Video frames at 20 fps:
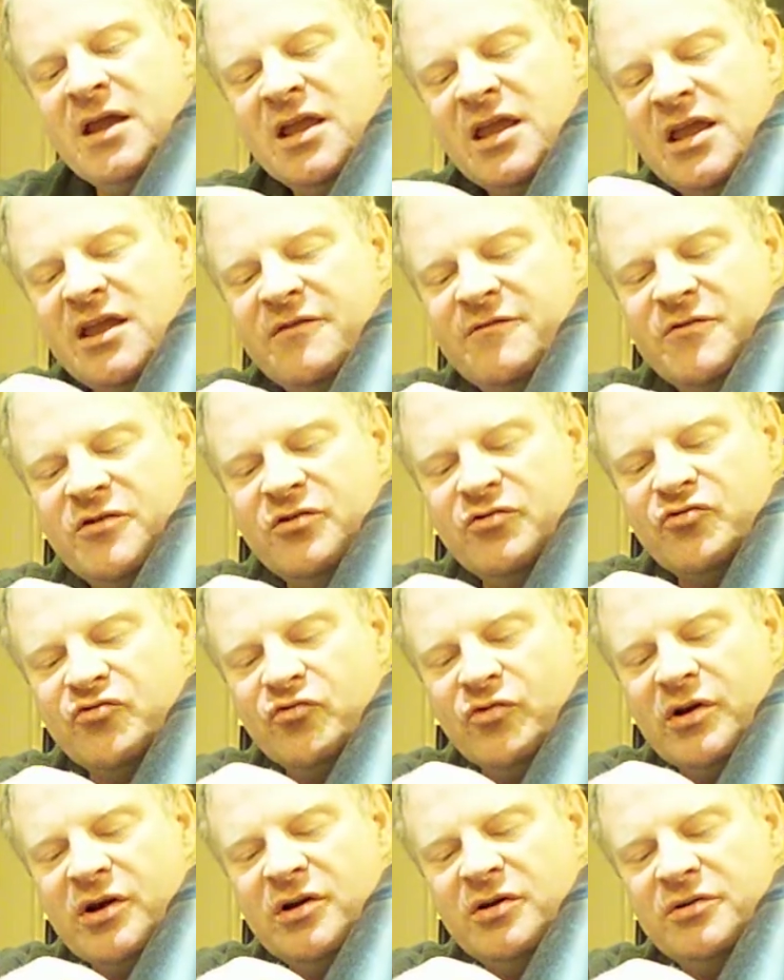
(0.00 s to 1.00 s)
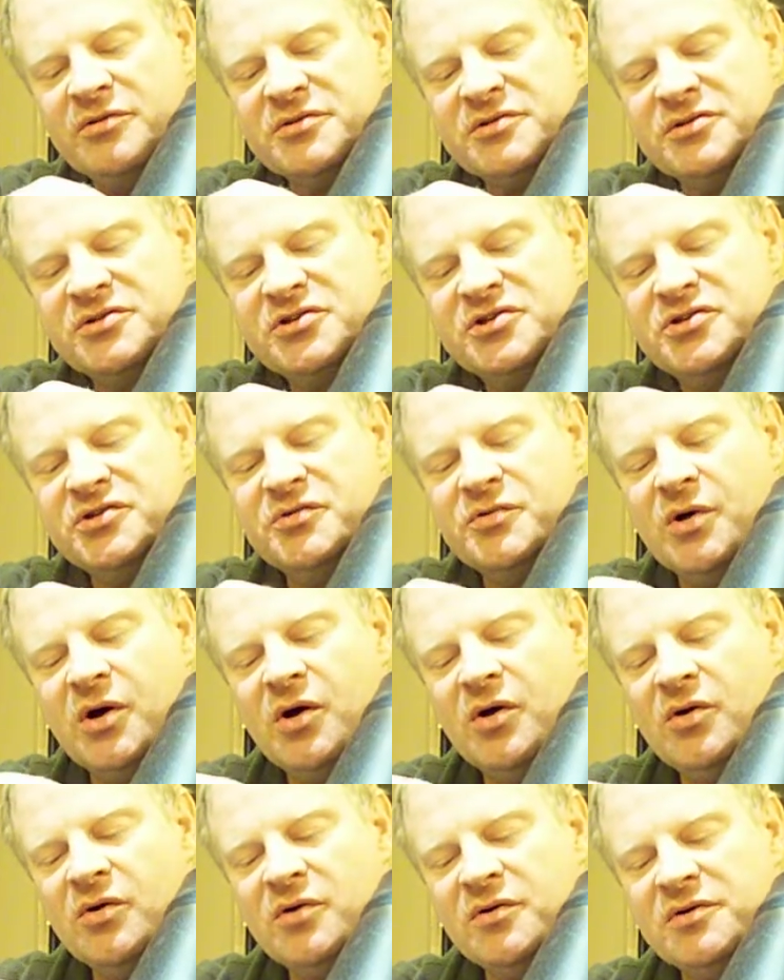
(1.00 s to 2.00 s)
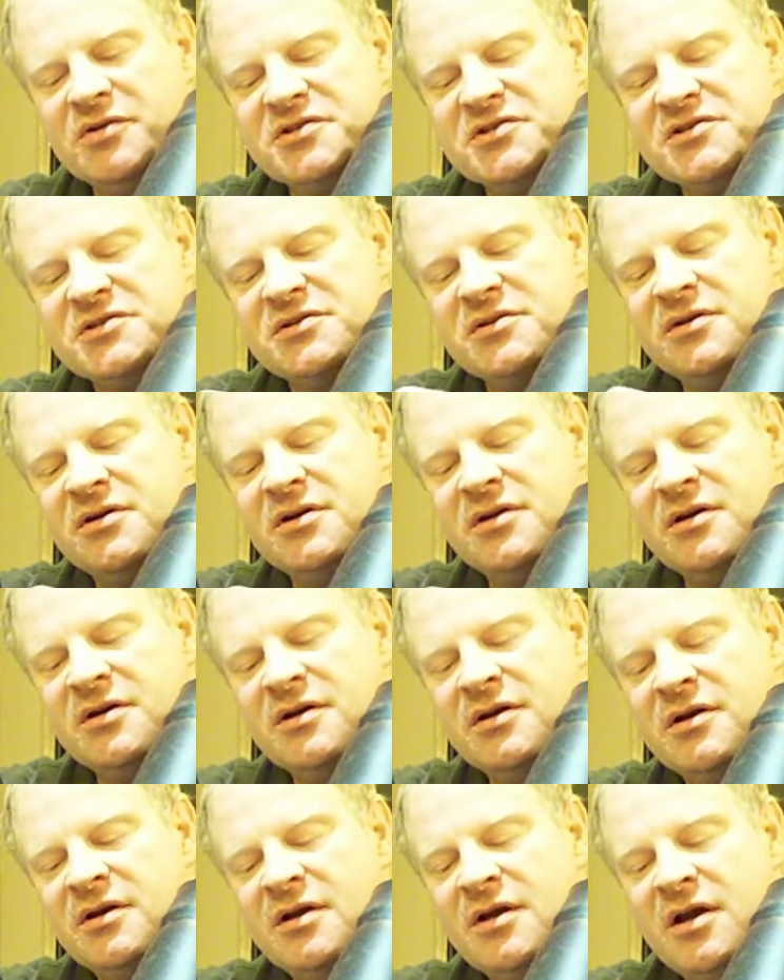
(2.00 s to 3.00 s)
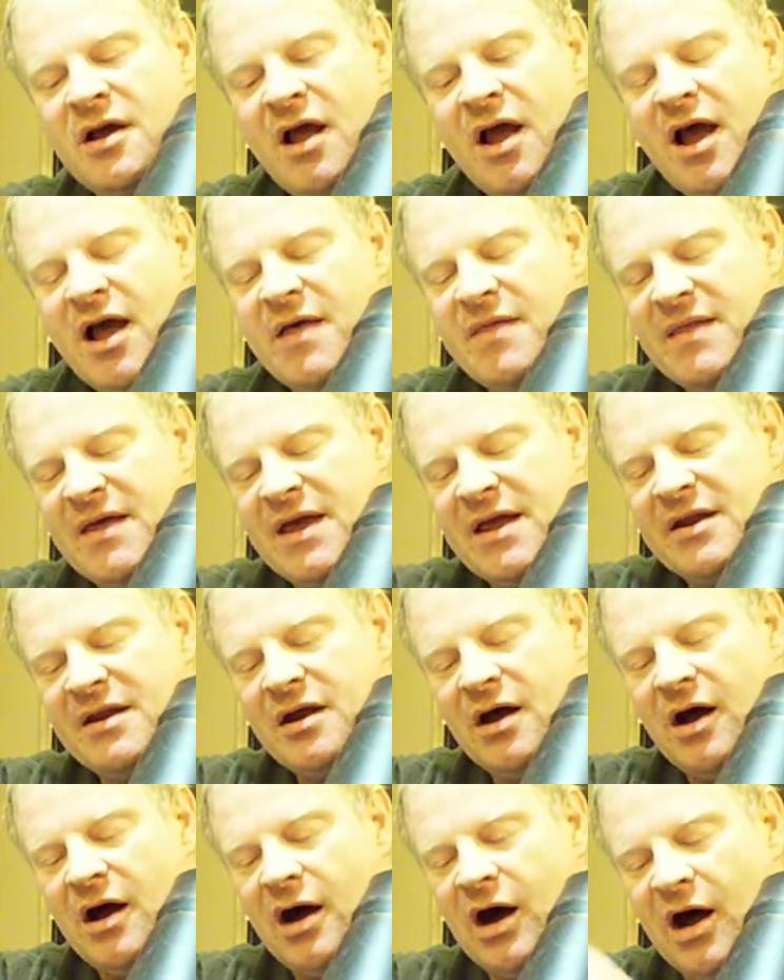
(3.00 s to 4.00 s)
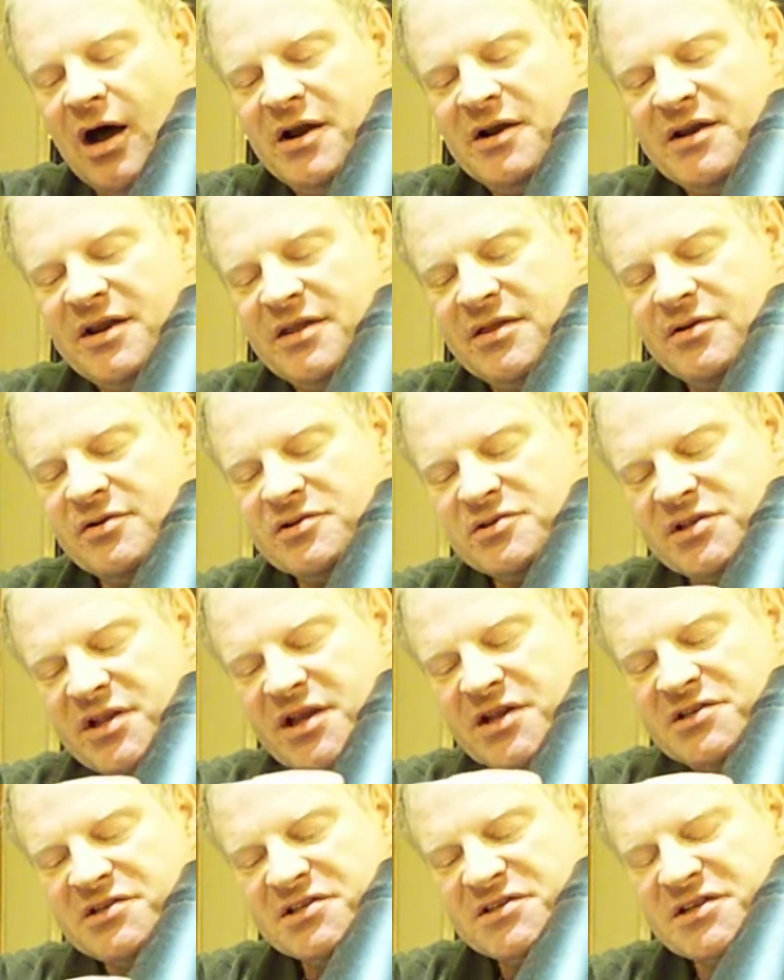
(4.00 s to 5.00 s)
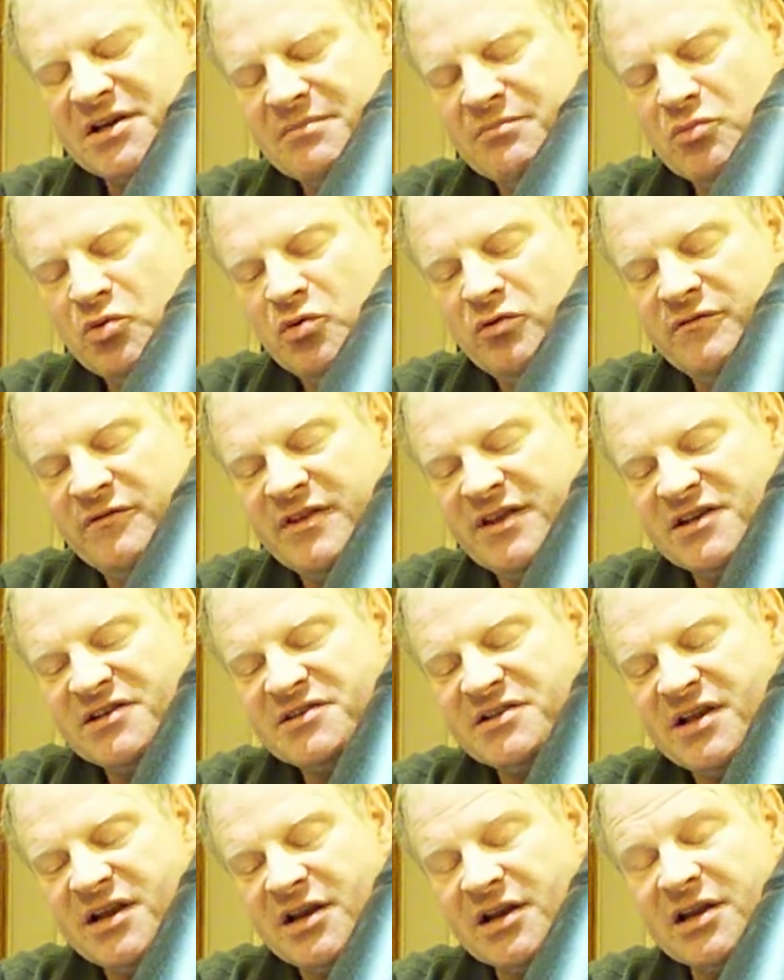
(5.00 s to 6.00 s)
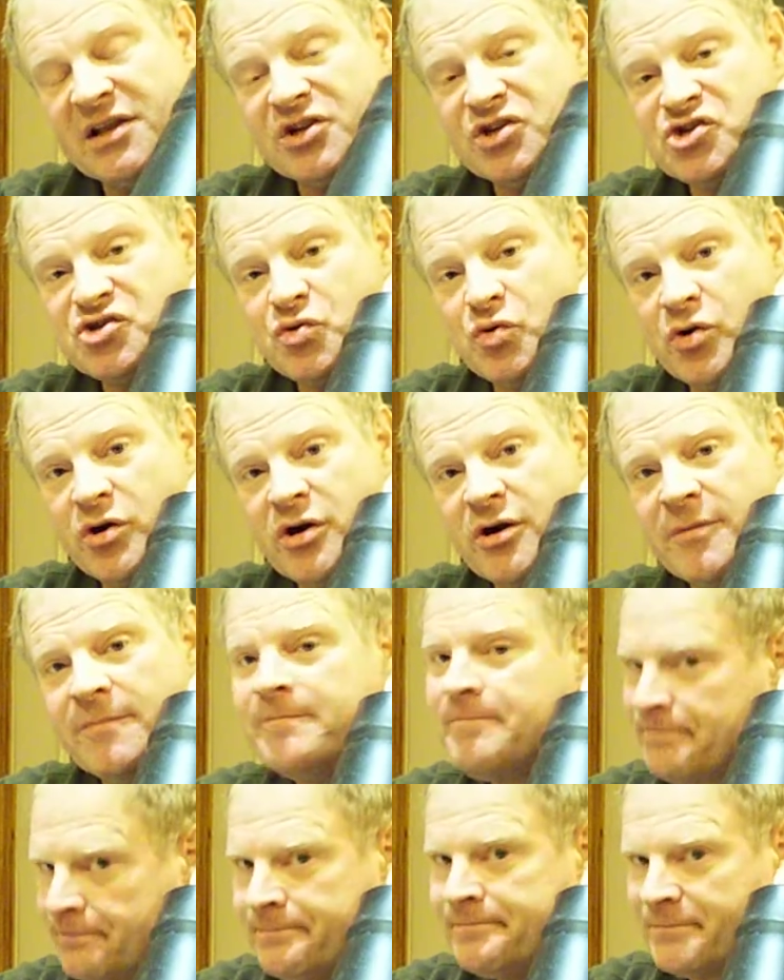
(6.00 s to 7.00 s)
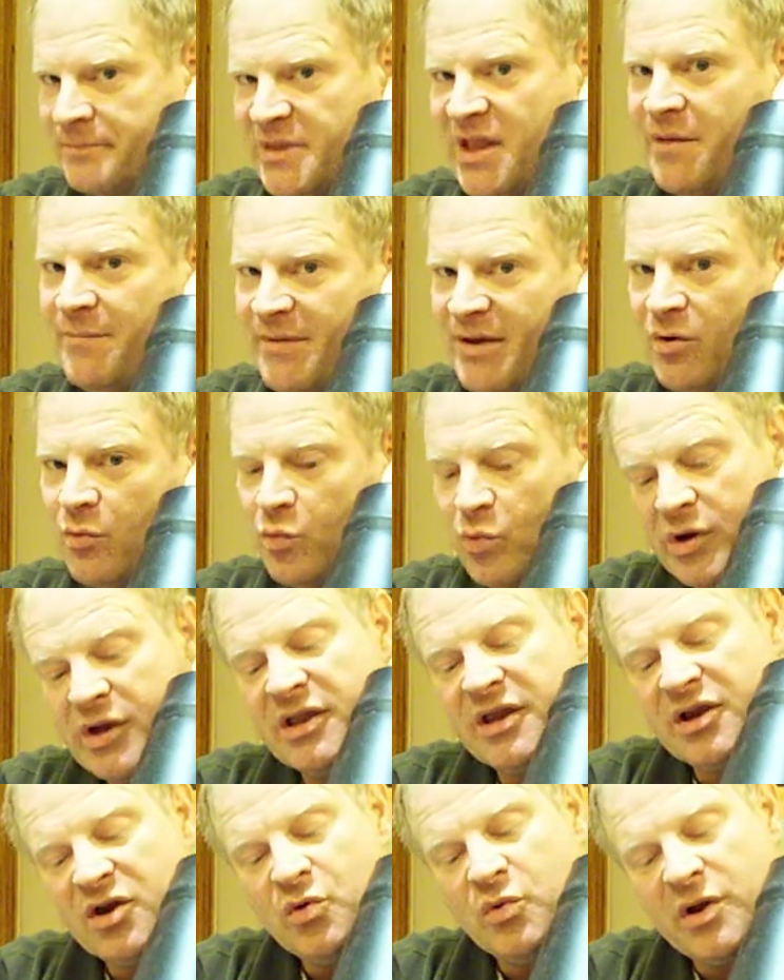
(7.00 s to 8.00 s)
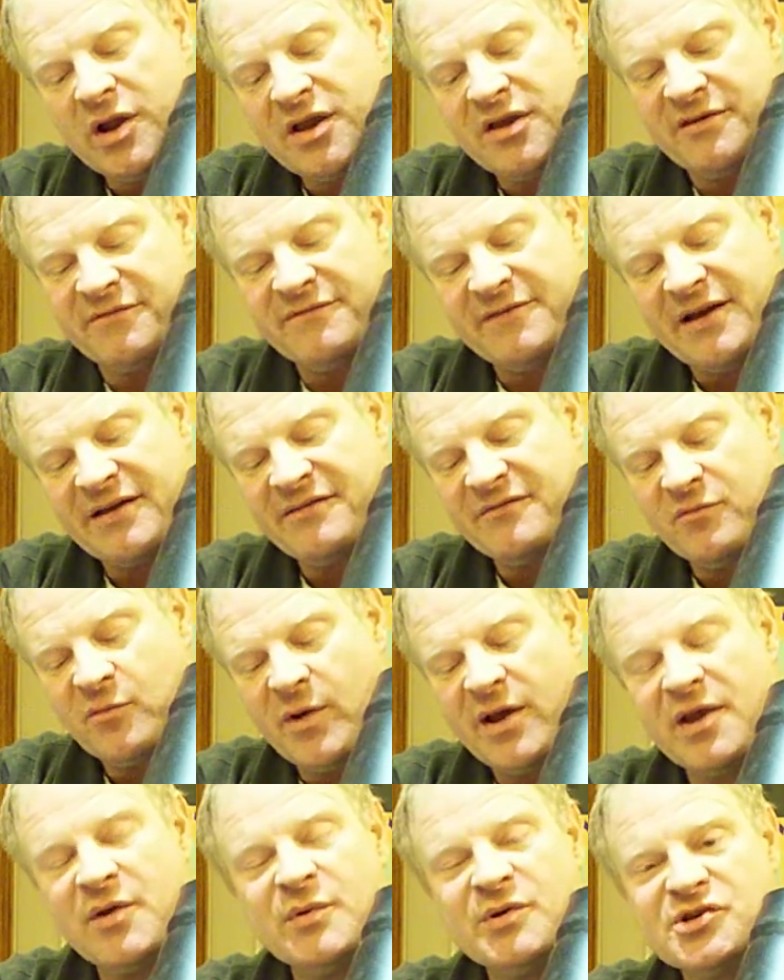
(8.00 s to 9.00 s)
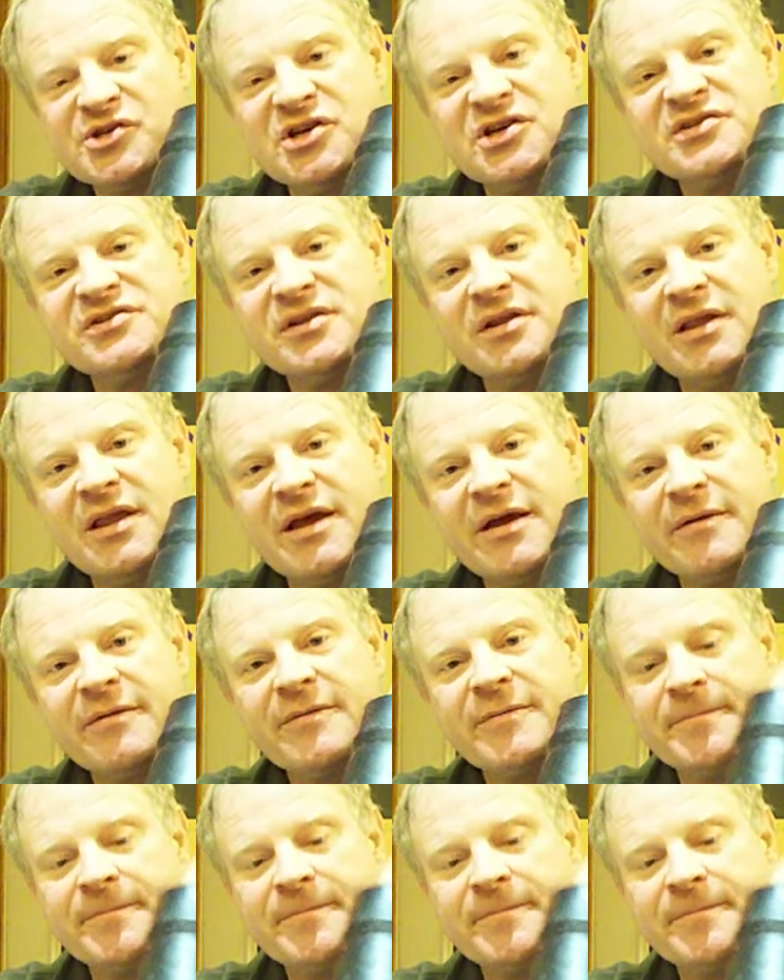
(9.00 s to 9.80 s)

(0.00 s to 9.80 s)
If you drilled 2 holes and then undid those laces and moved this thing a little shorter, that'd be a really quick and effective way to adjust the length.